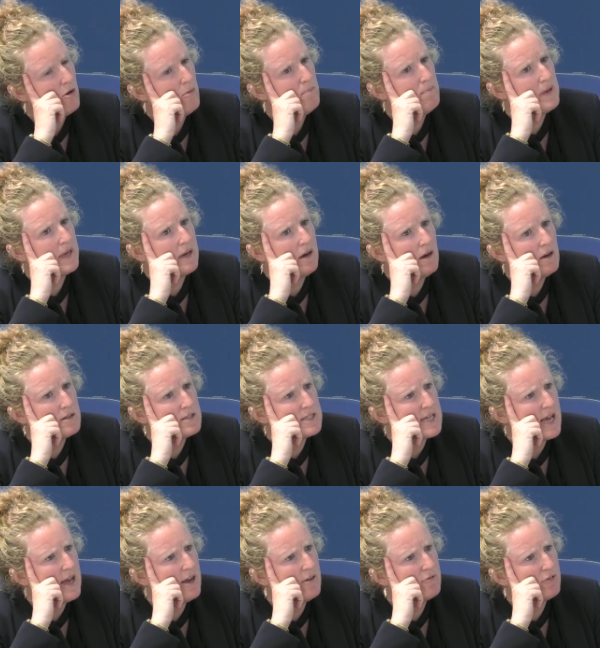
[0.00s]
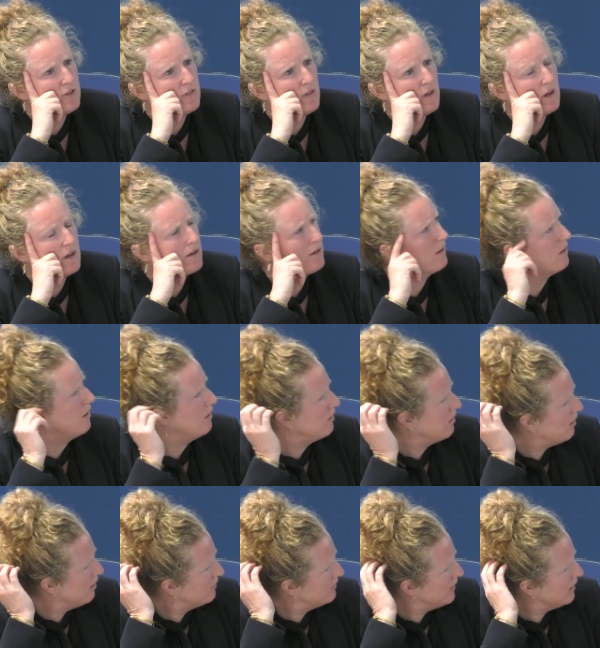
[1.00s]
Because everything,
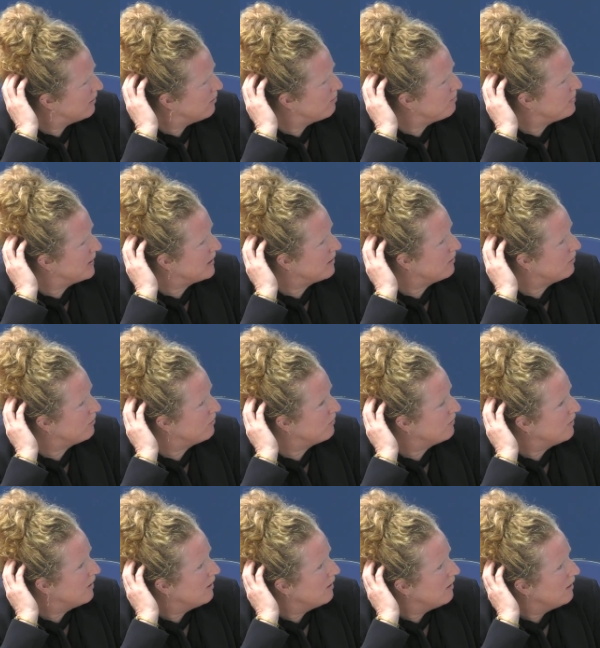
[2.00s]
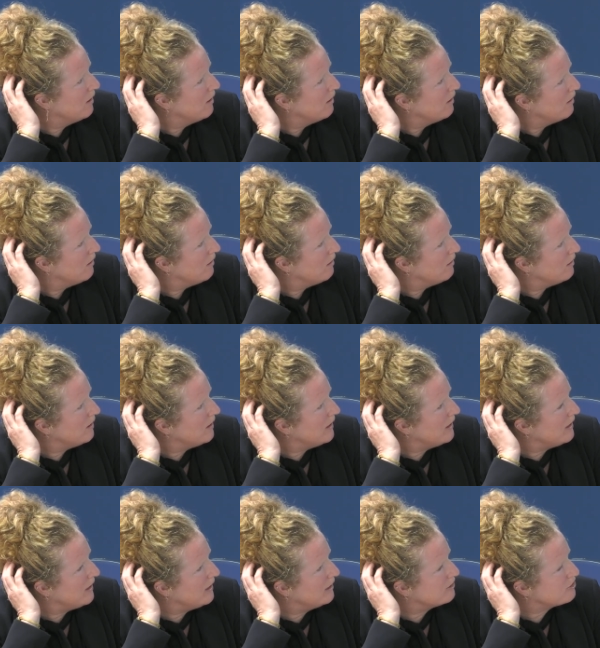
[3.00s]
I think, because
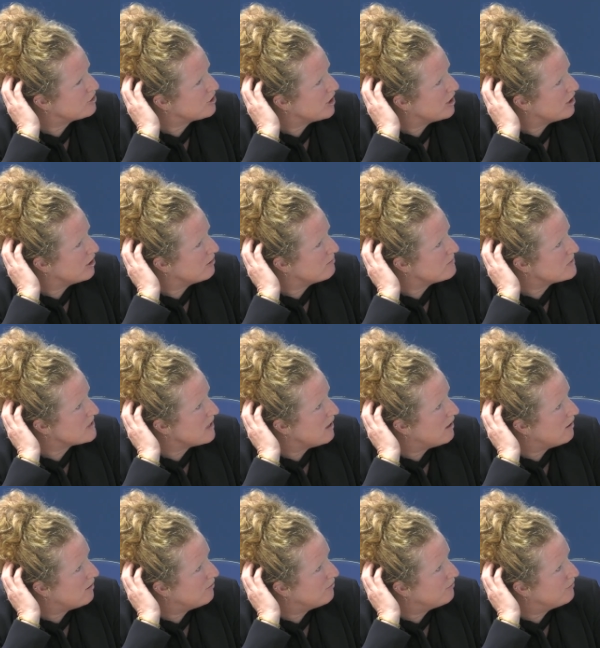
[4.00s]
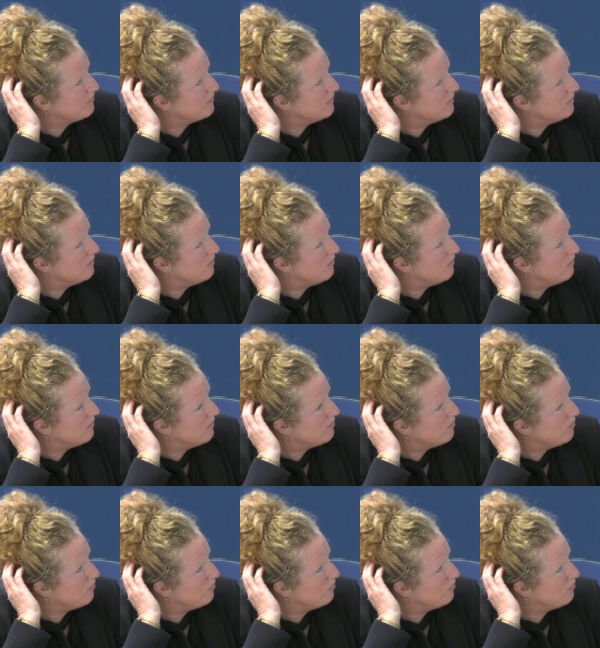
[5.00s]
in terms of,
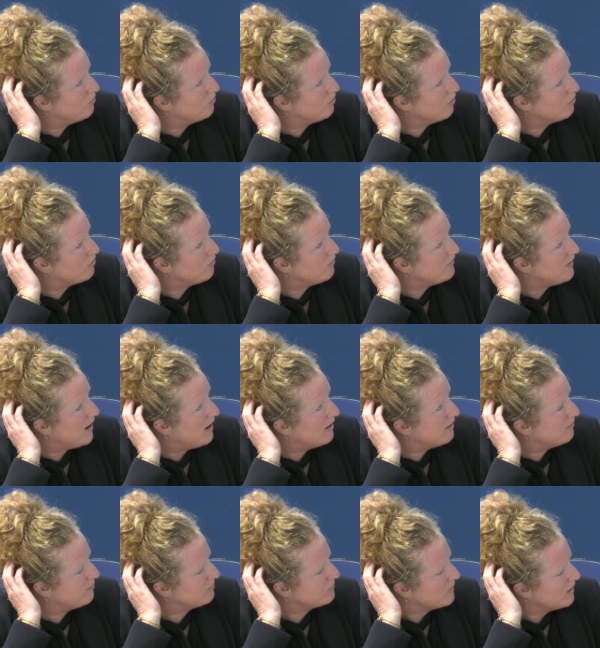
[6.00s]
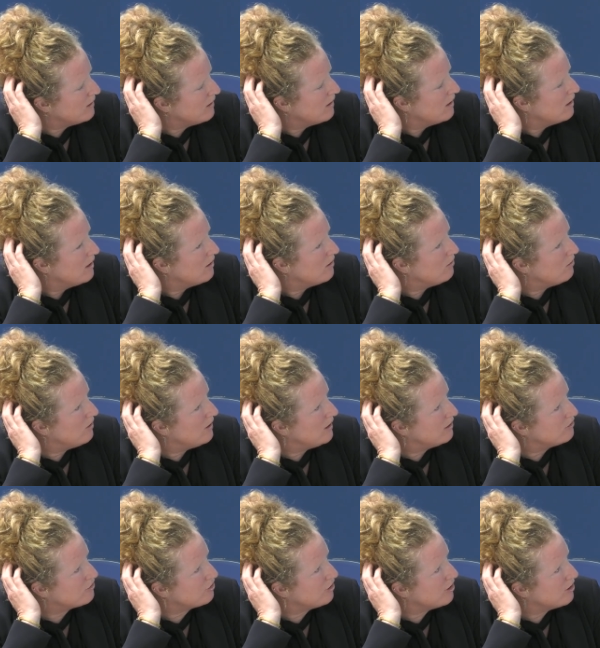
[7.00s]
so the fire,
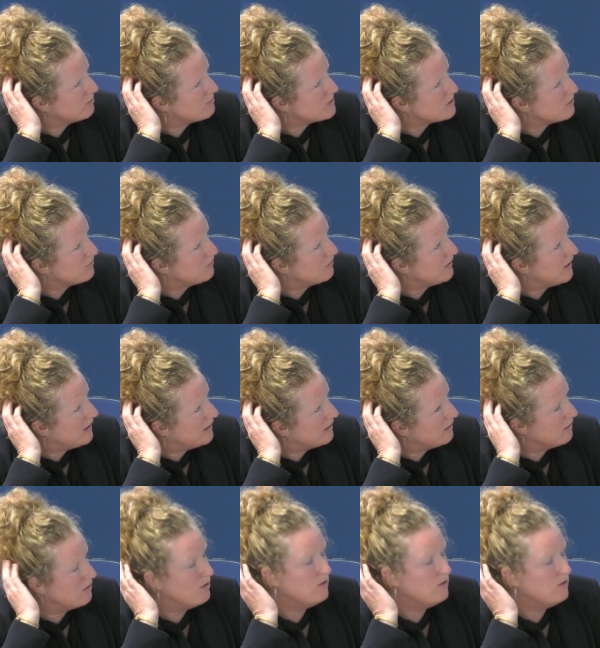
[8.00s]
in terms of, say,